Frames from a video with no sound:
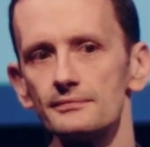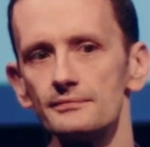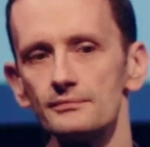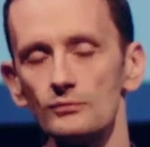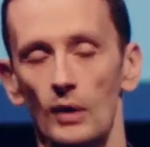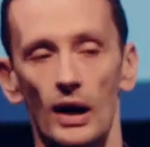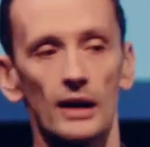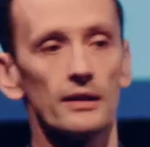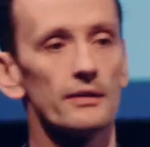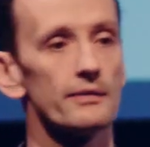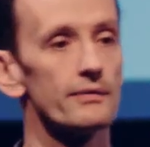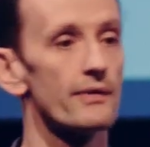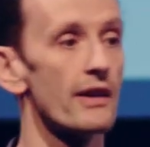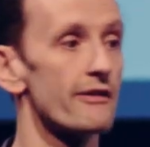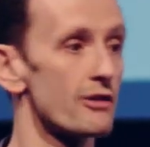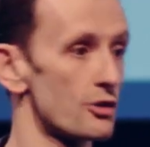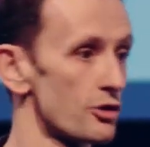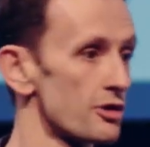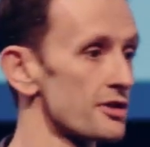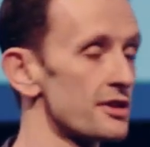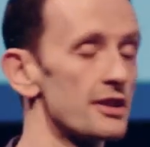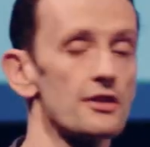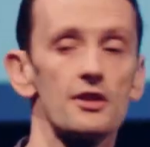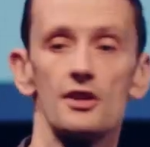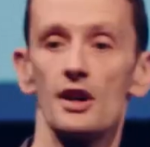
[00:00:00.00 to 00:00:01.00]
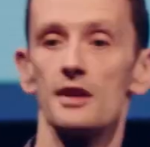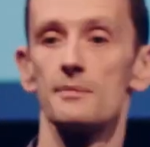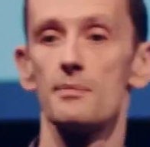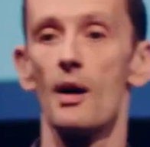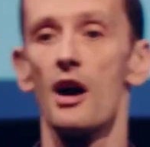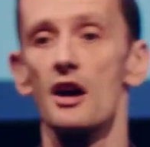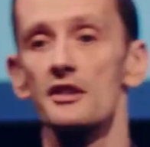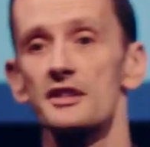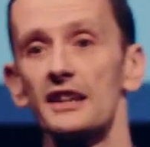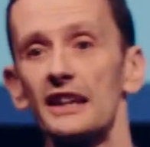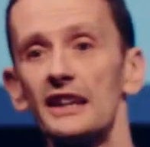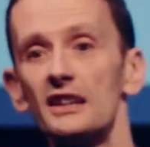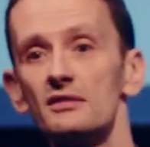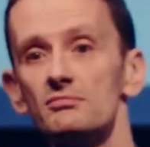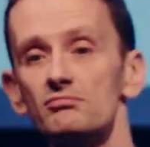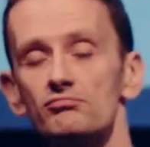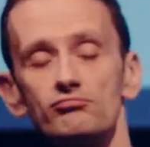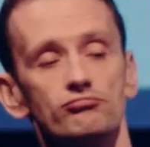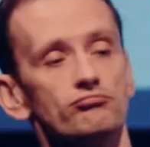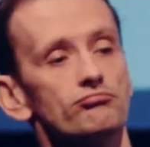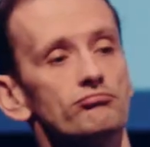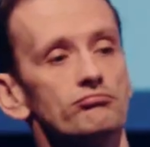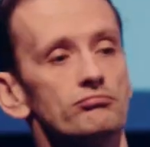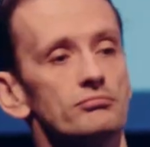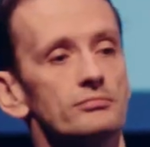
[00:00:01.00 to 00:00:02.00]
Well, they're a trusted third party.
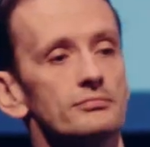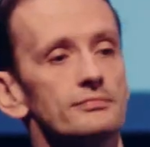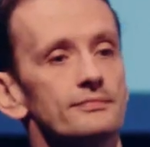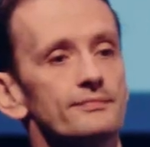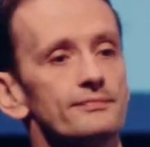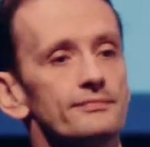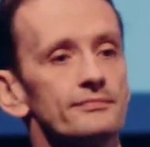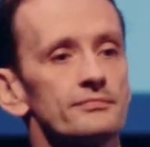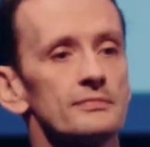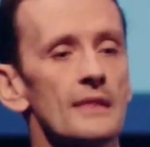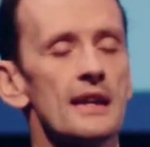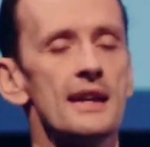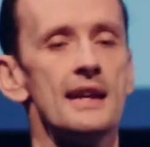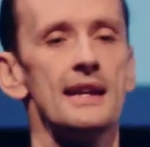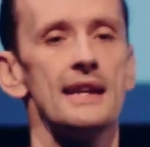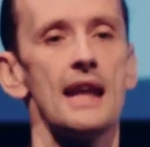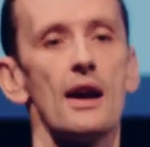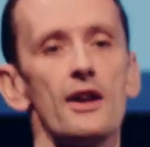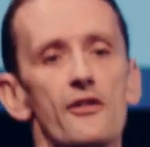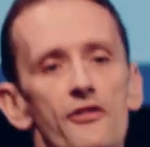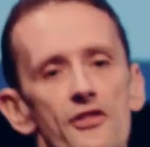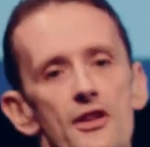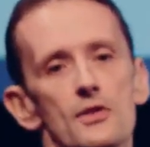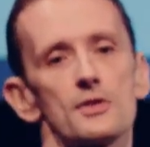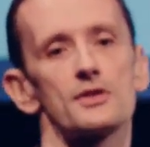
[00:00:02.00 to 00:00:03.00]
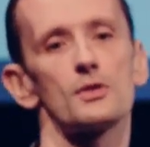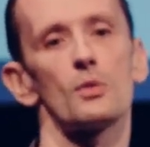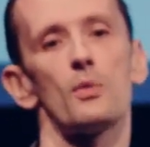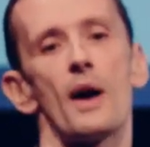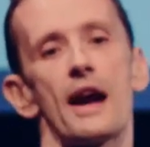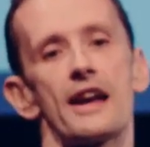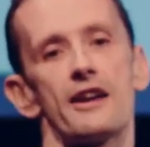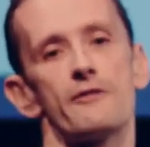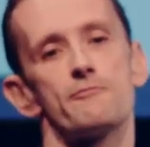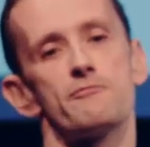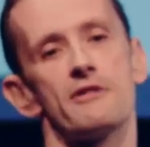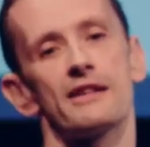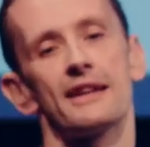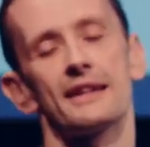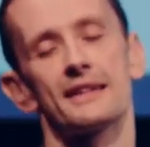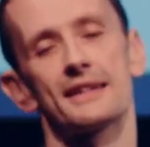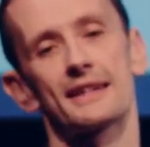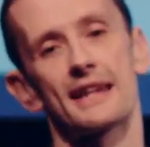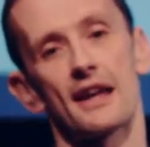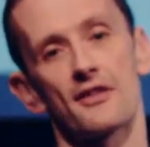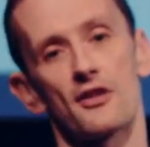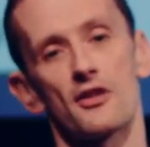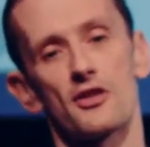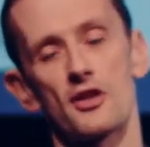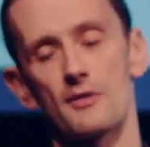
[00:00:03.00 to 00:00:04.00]
Now, if there was a way of bringing
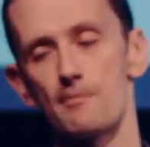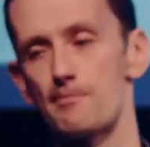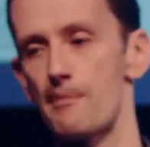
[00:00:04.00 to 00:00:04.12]
together the